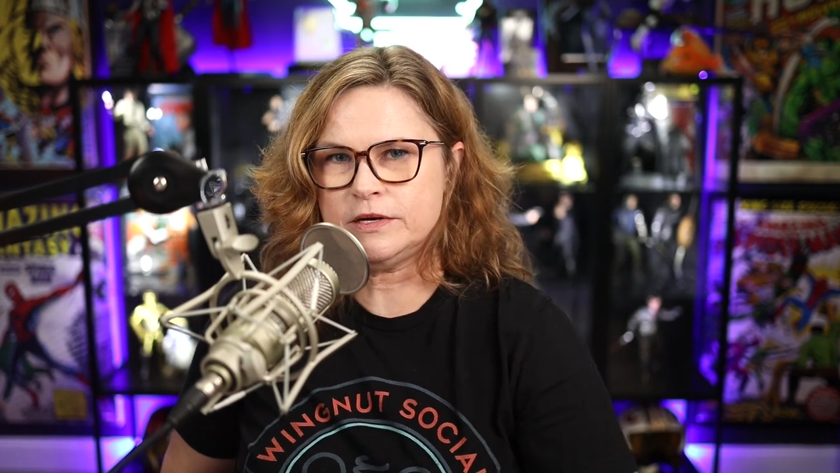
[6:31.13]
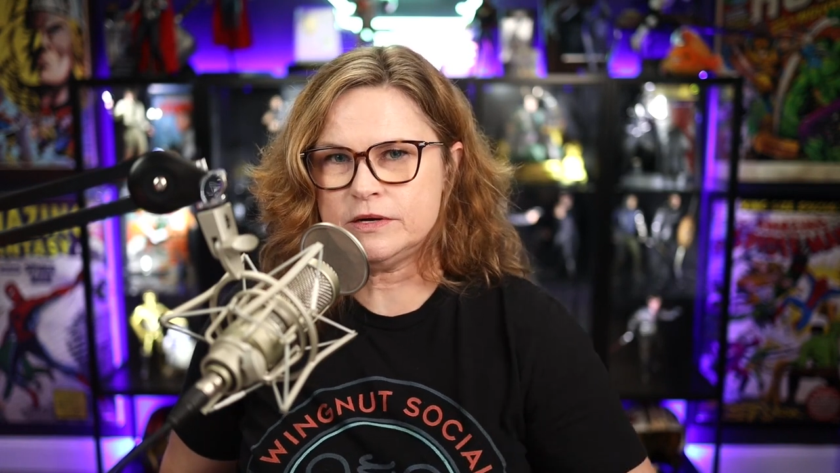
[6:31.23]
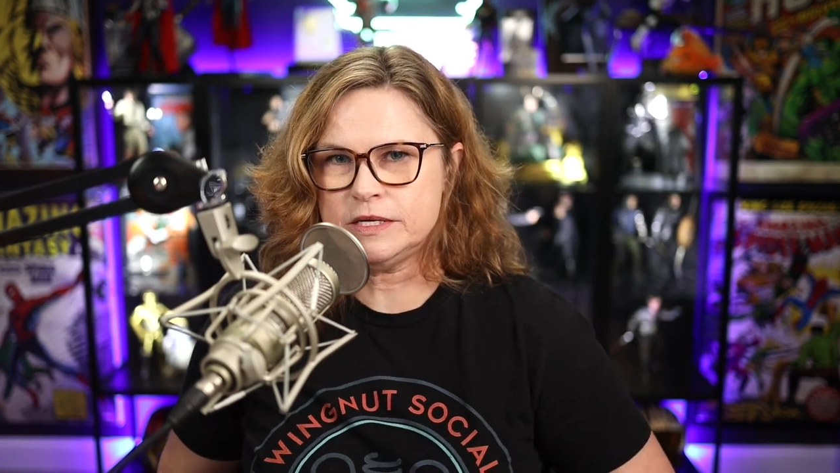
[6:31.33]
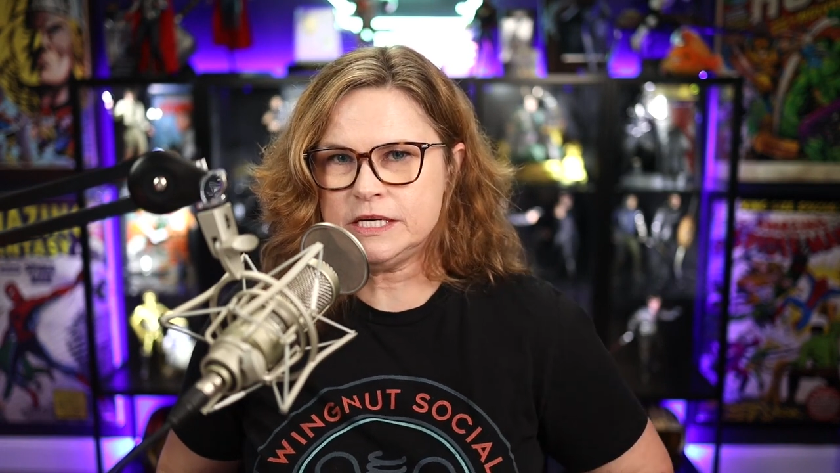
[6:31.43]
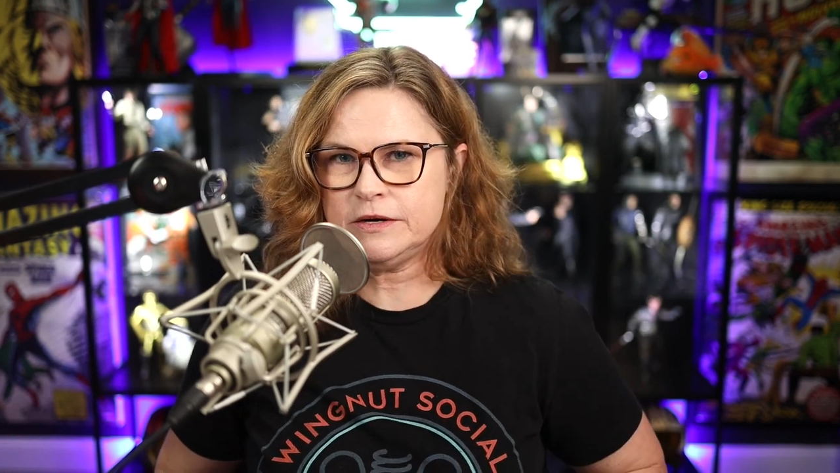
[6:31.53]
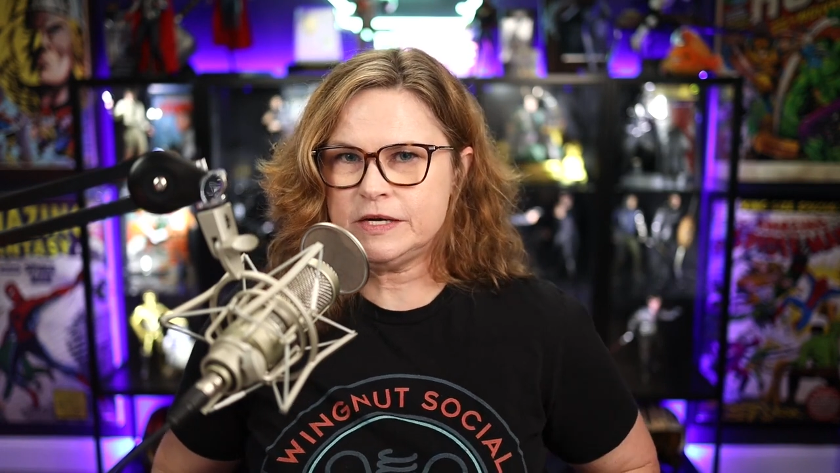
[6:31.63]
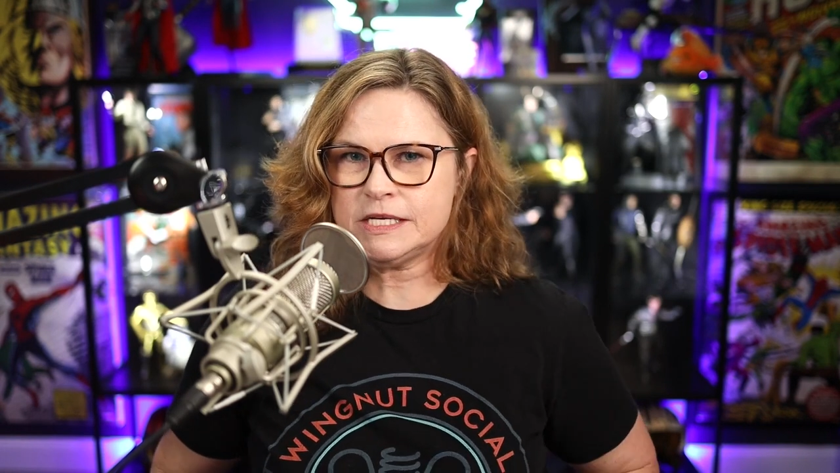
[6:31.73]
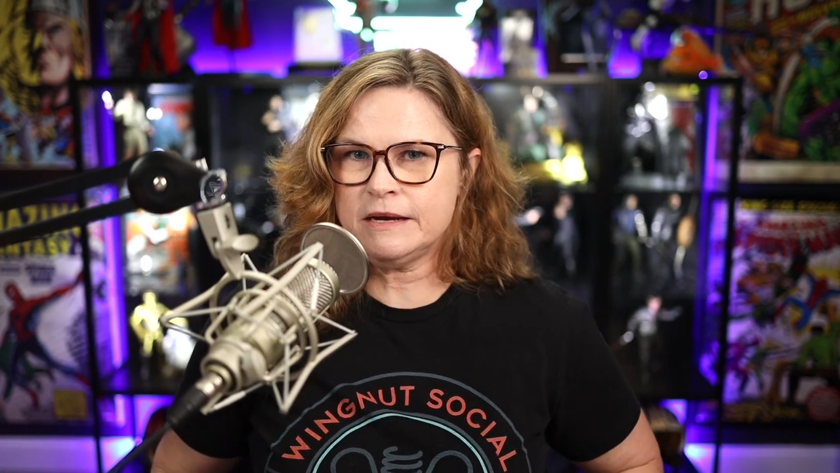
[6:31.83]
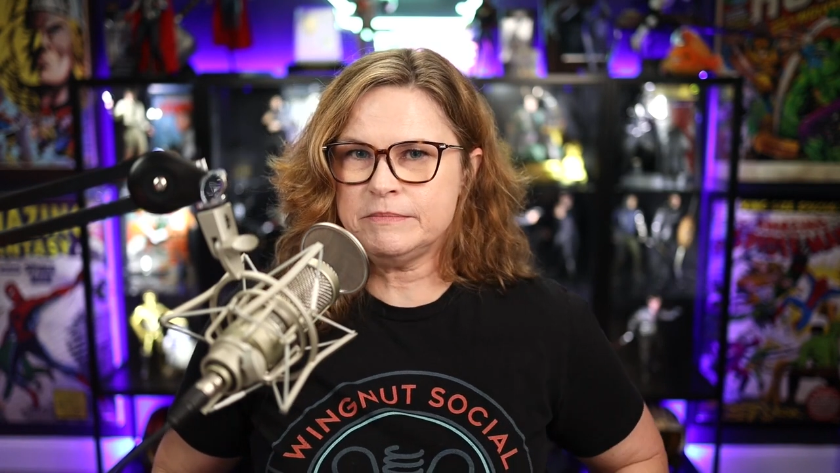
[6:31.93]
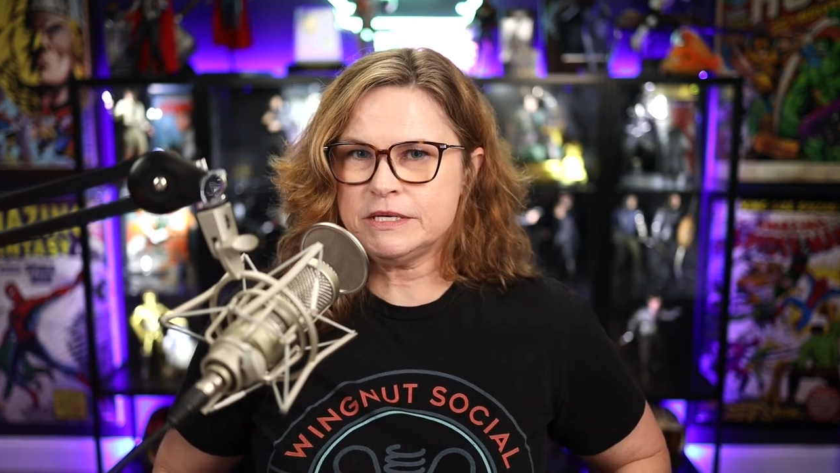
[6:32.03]
your interior
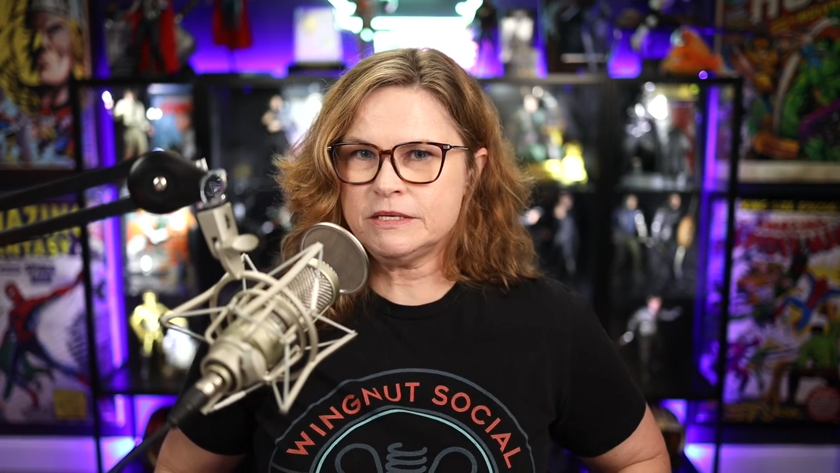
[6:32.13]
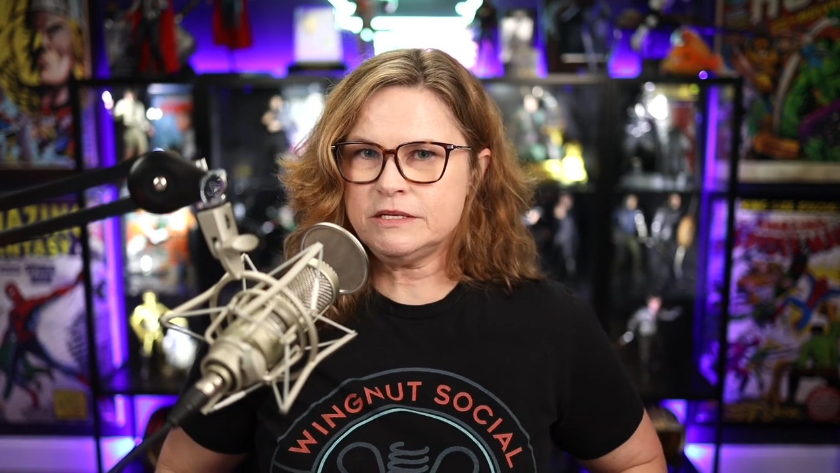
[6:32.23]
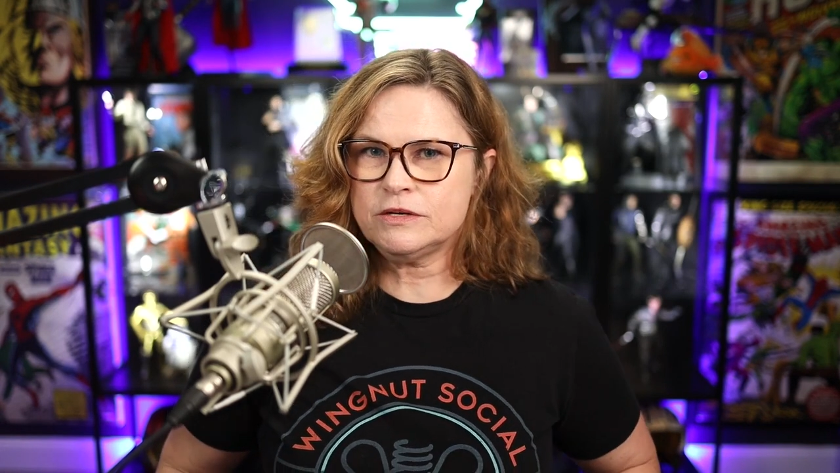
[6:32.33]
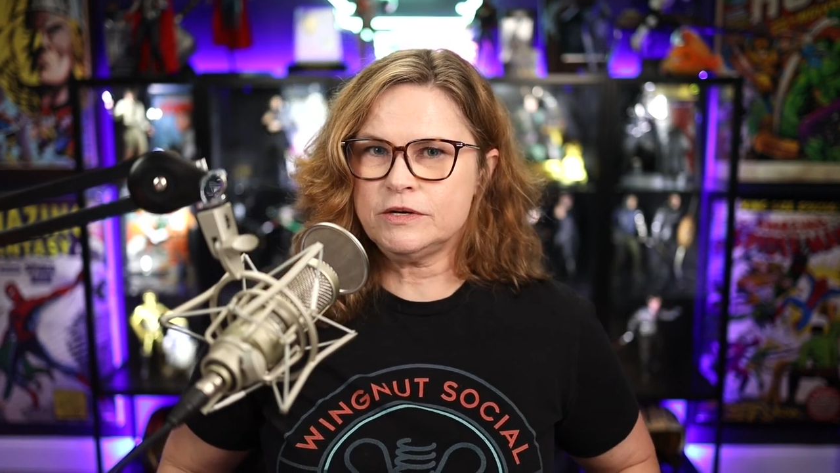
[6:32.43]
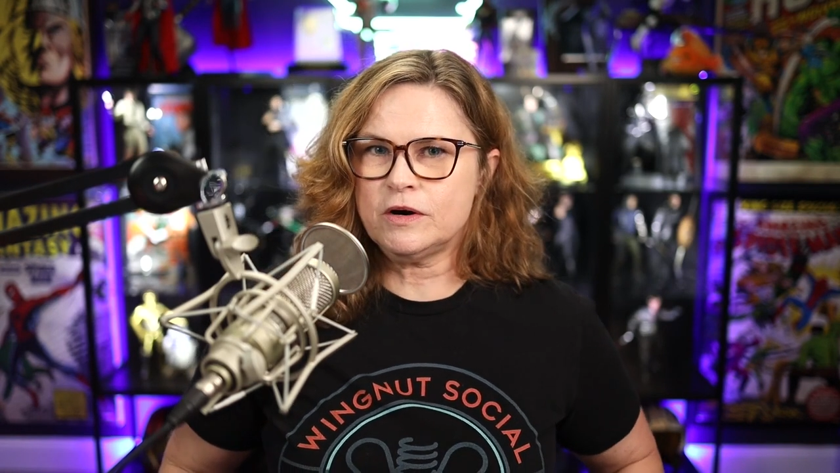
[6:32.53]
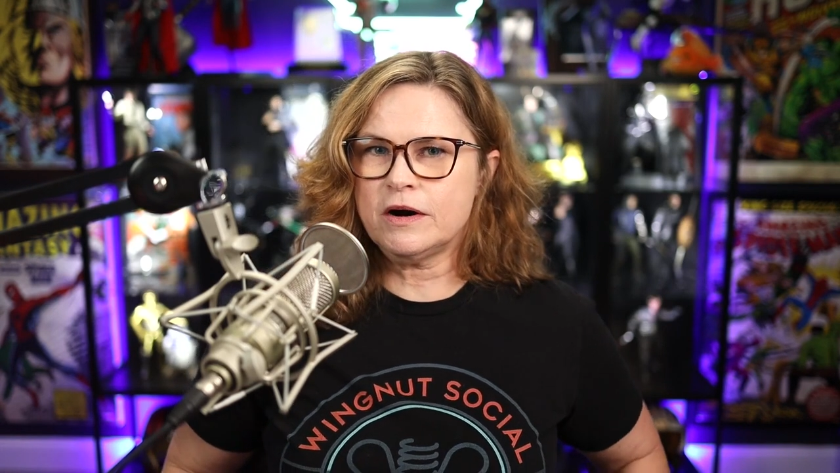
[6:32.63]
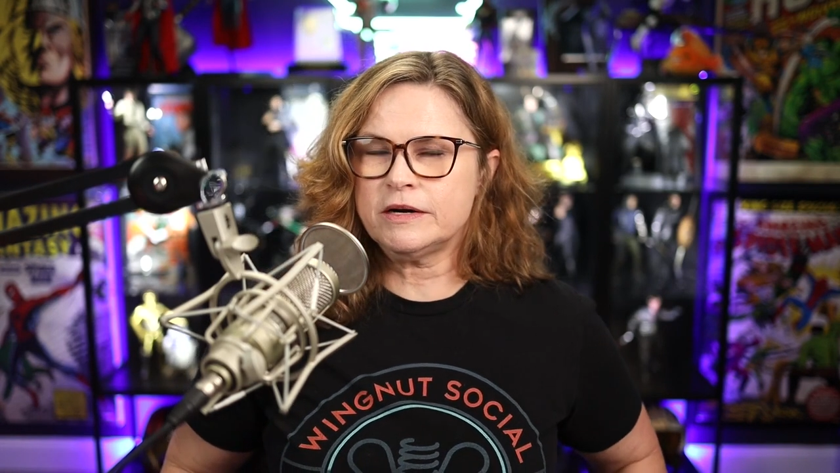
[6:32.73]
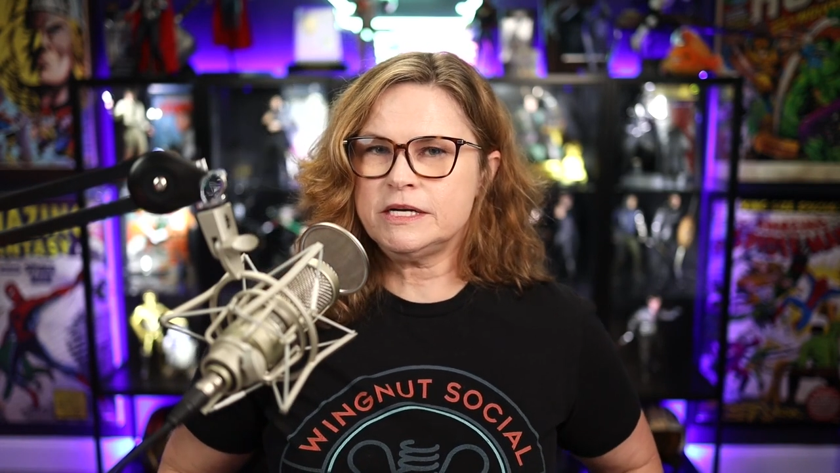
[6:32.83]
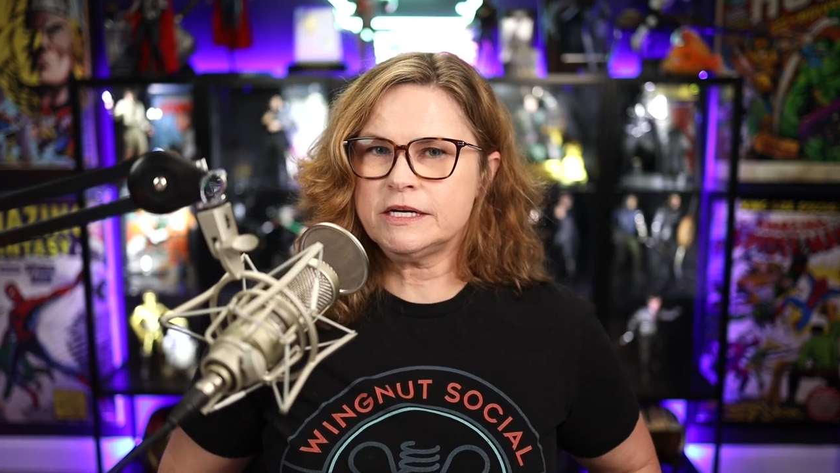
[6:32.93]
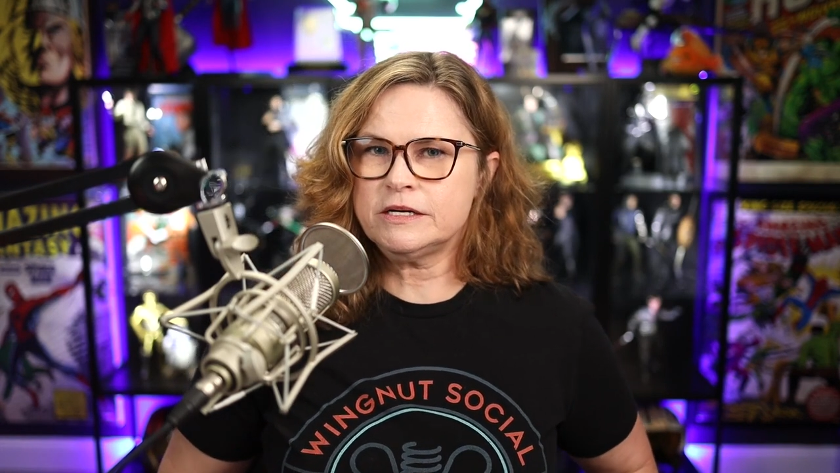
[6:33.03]
design business or your
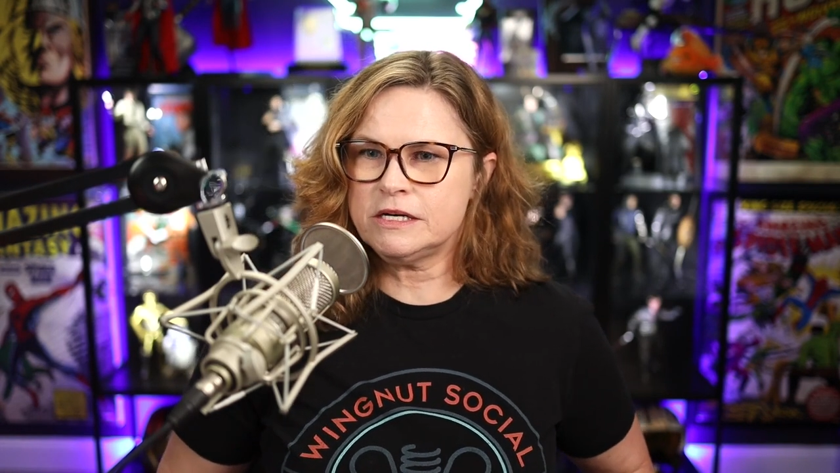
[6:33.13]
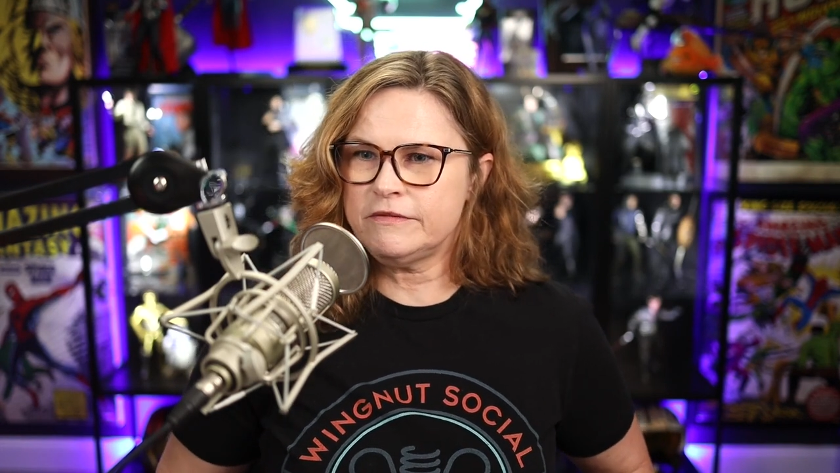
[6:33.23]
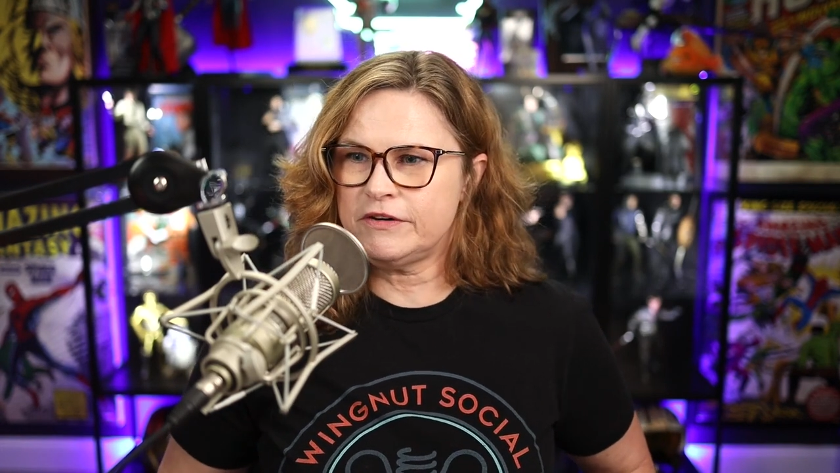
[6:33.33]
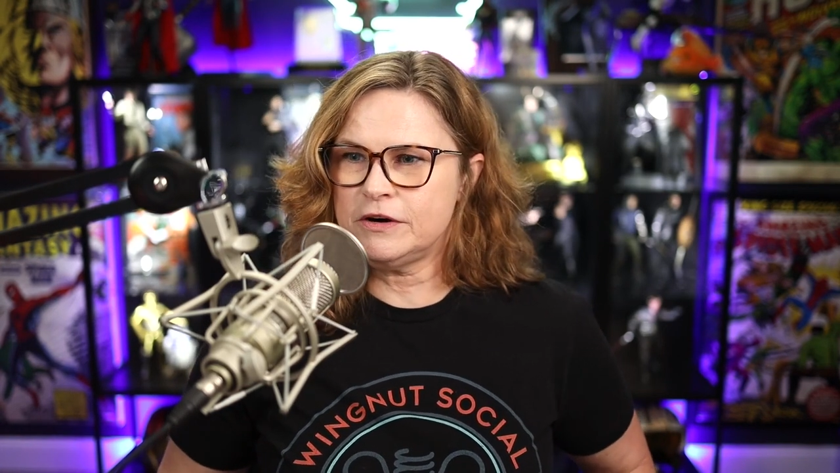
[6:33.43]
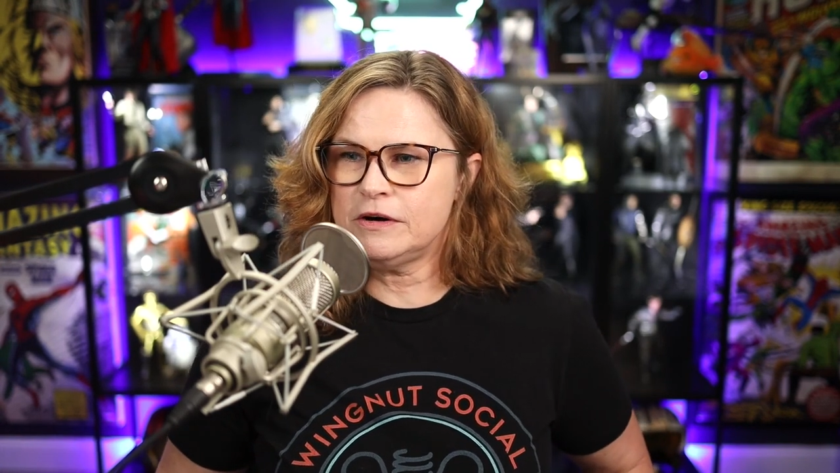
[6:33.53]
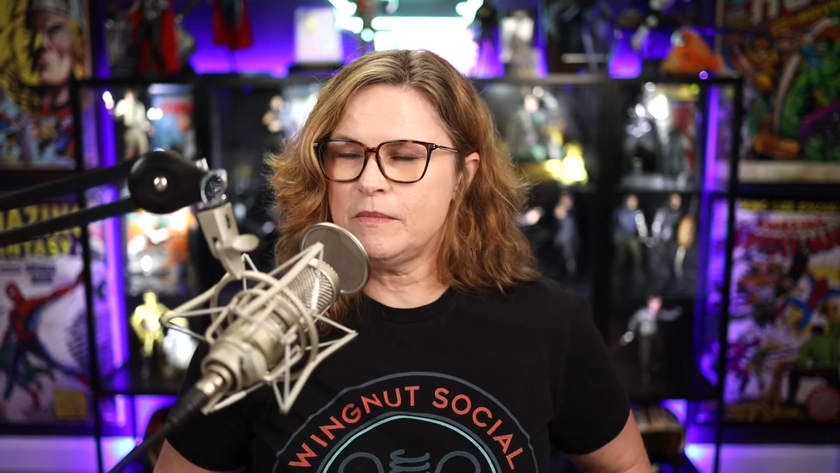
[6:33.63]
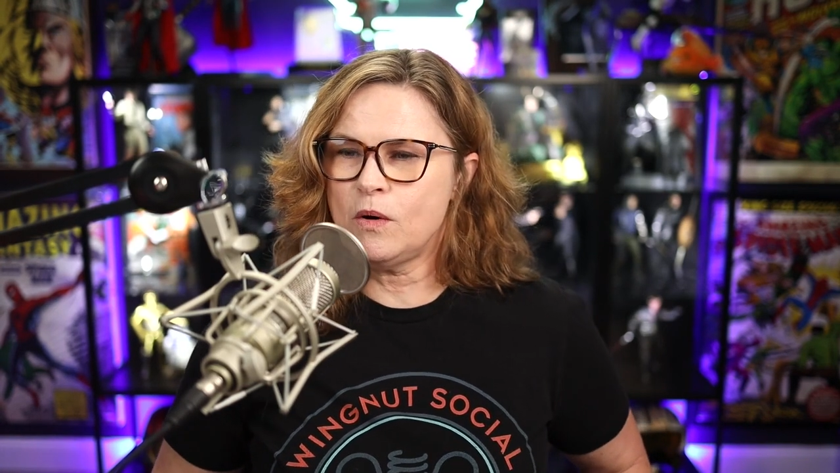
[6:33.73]
architect firm,